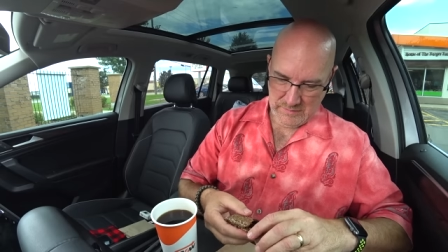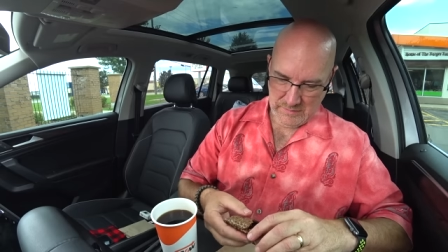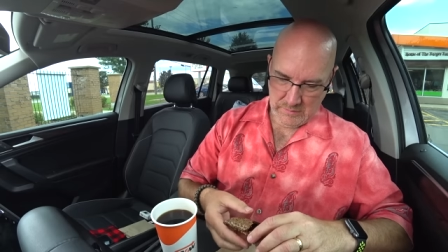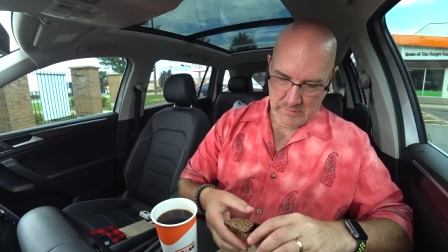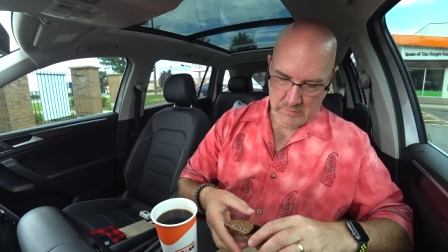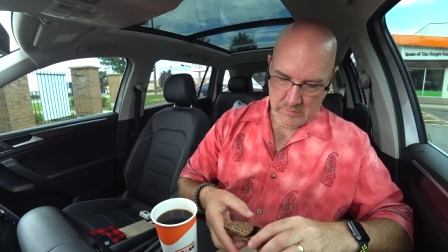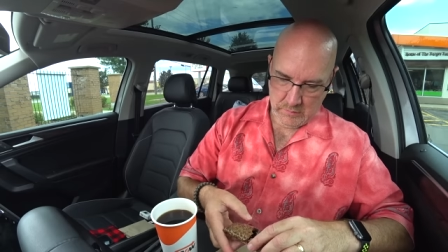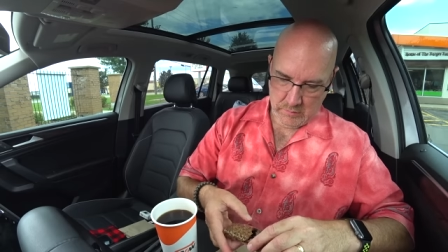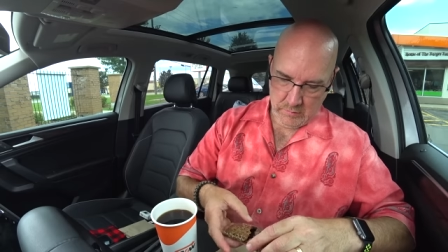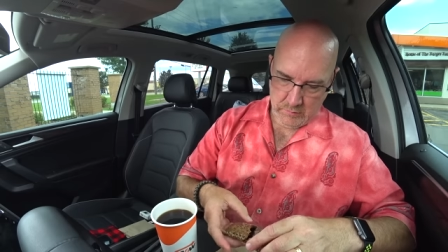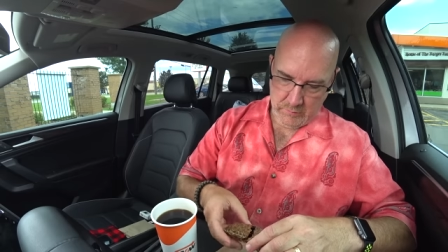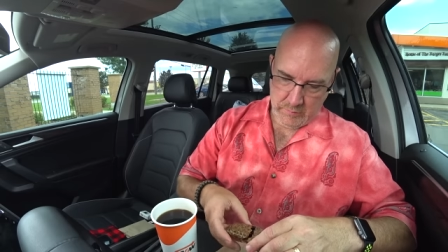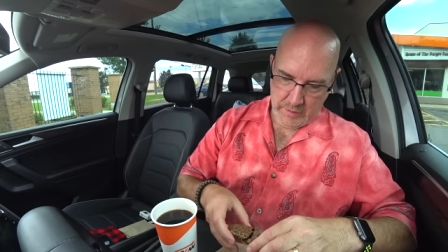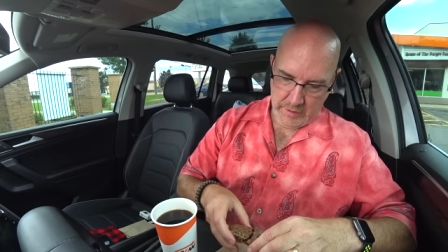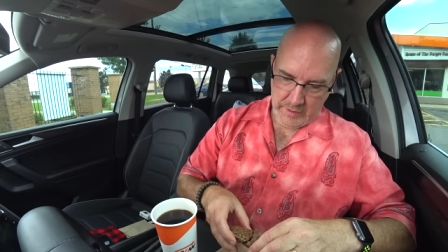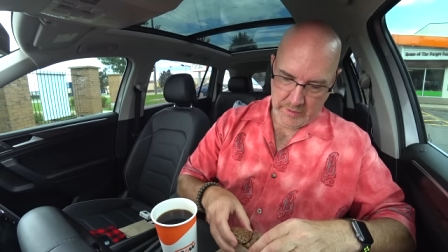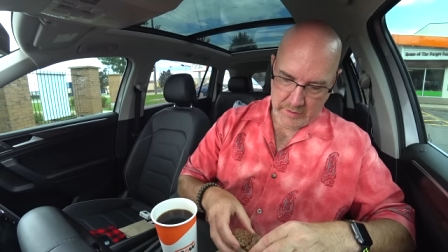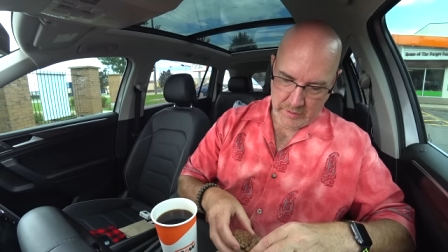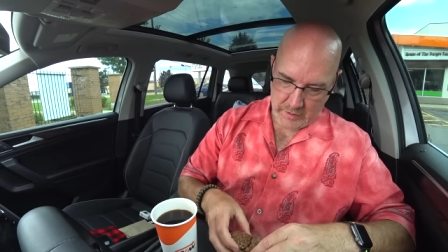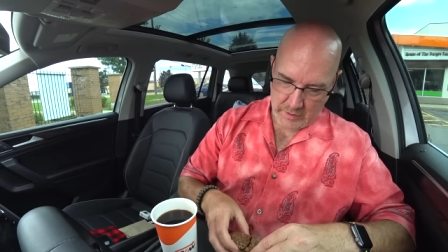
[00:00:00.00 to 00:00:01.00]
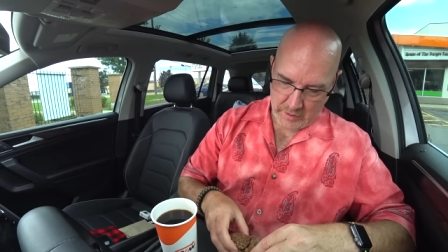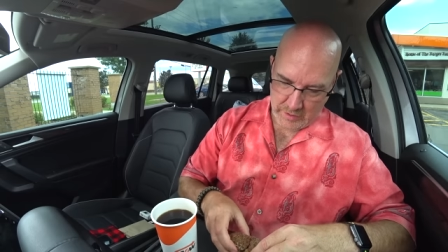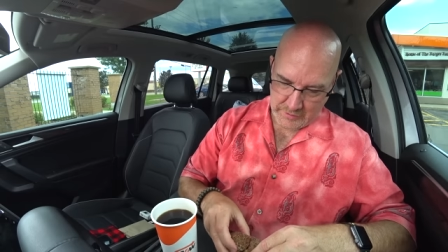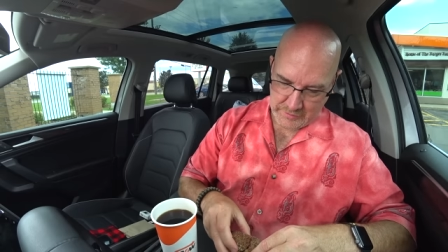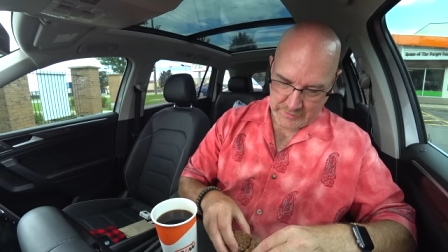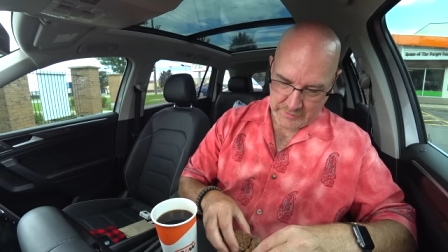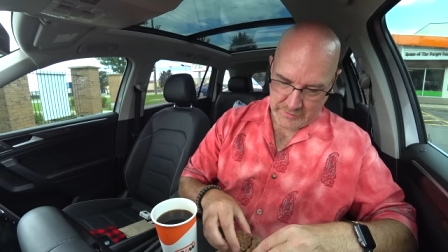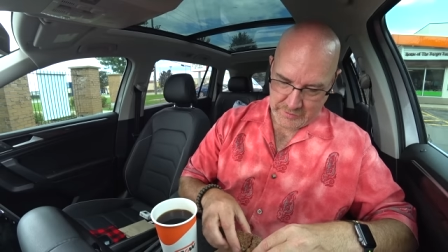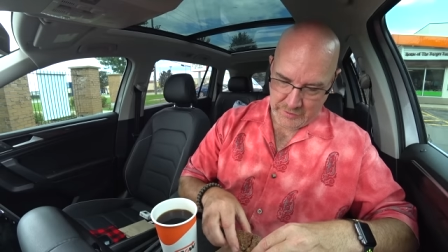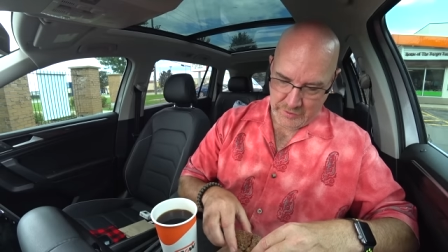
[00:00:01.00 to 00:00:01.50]
Oh my
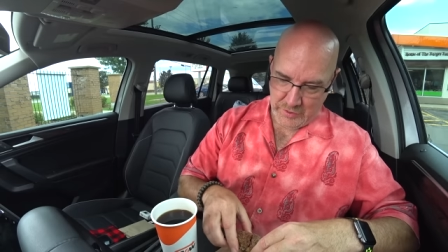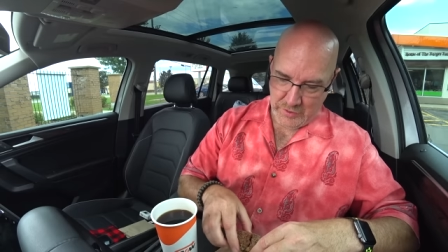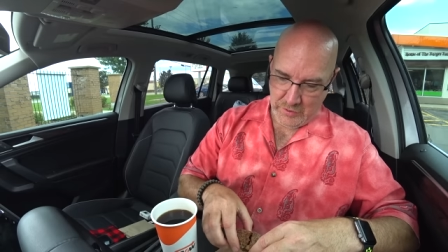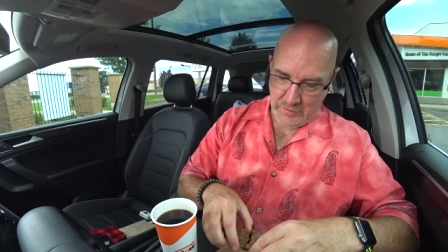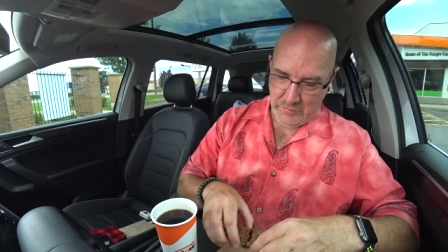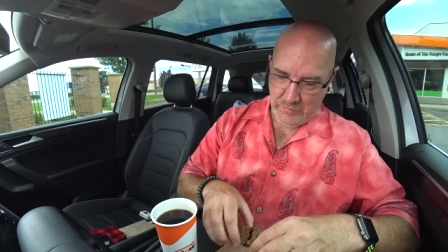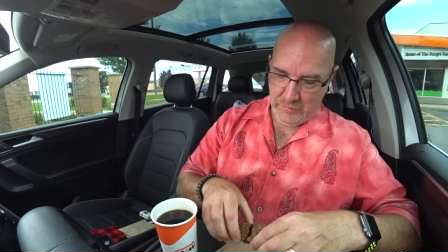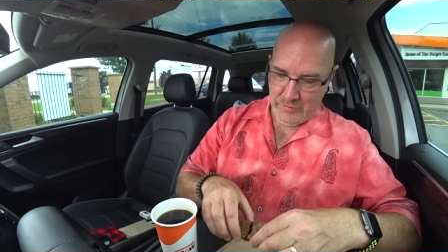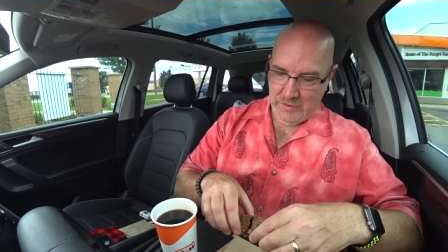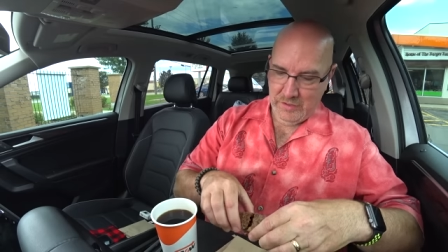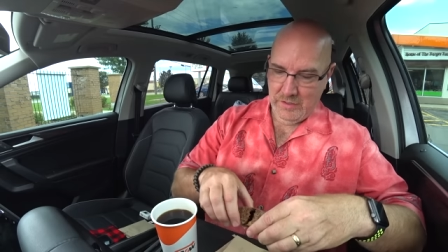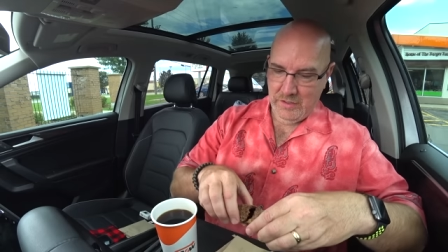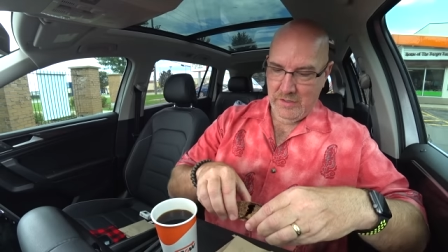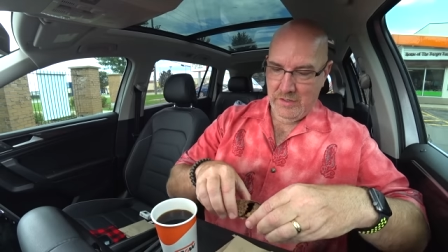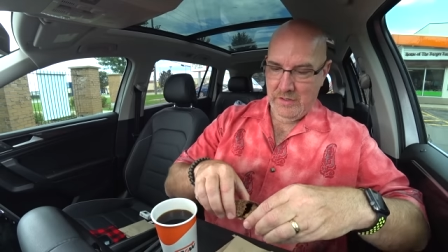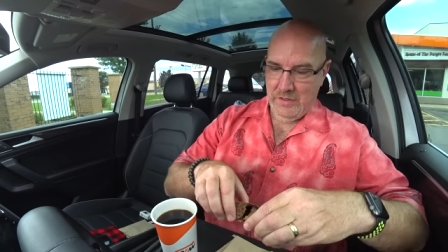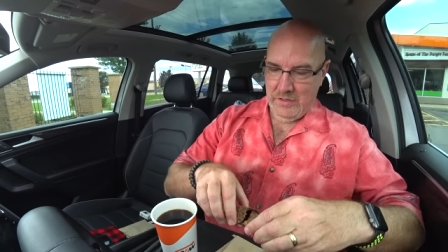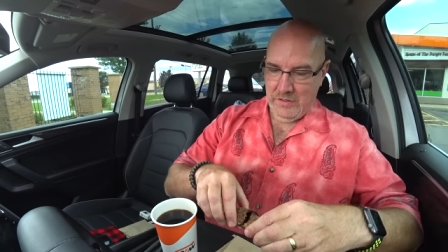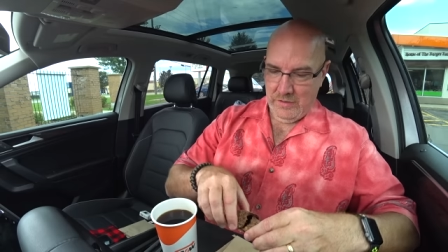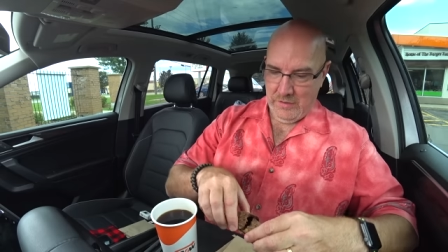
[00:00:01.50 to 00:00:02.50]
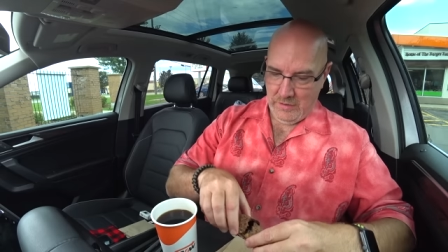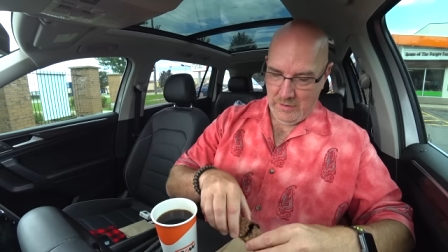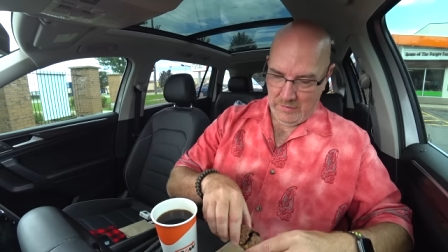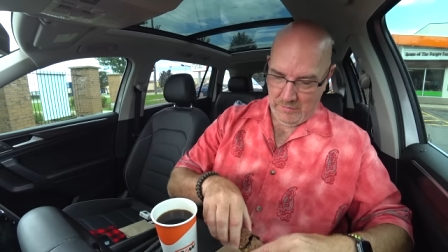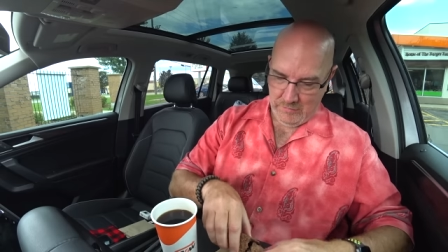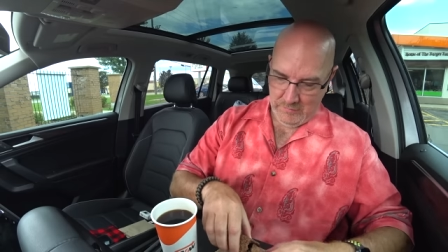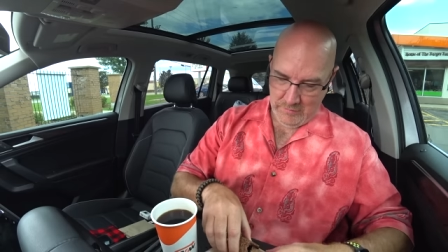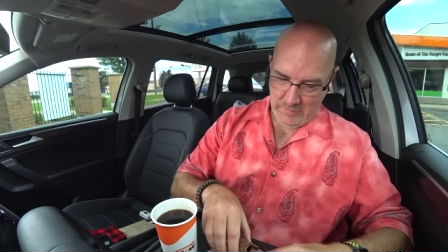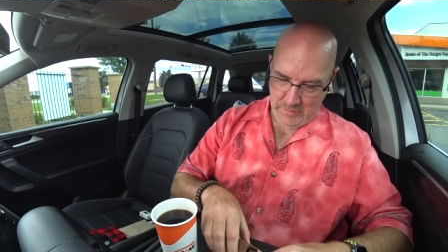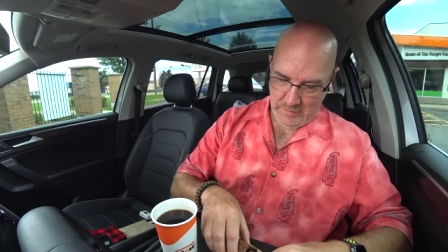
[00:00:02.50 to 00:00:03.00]
gosh, dude!
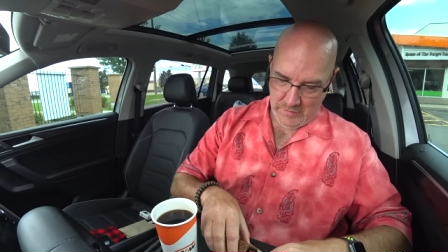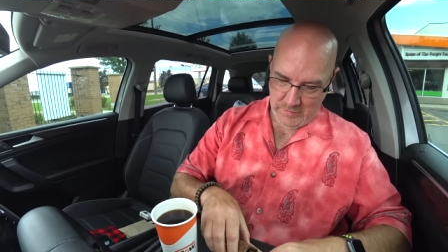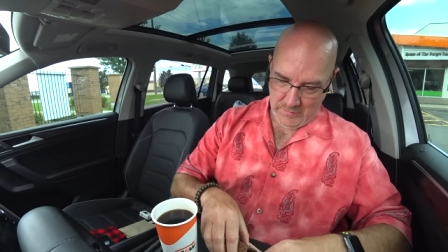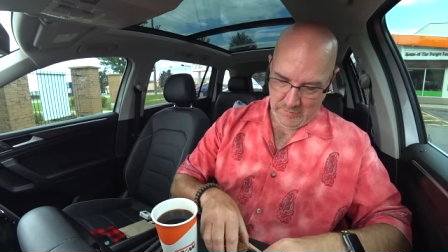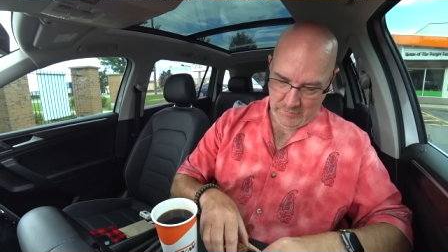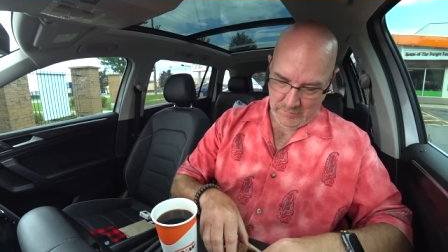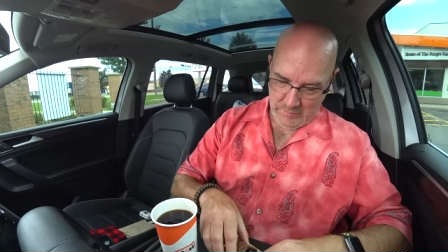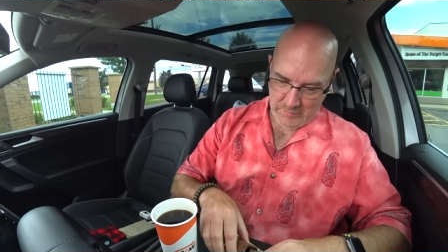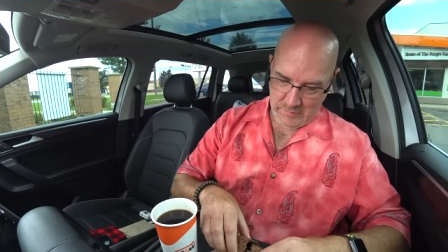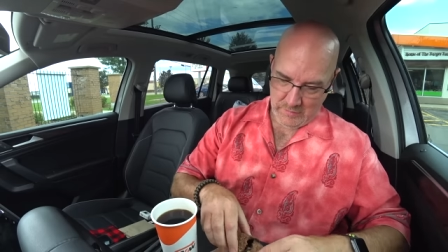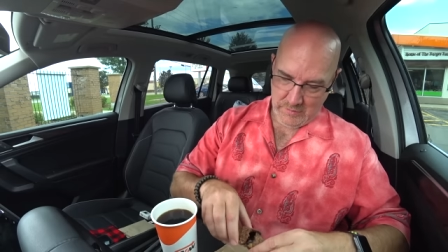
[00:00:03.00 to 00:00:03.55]
Oh no!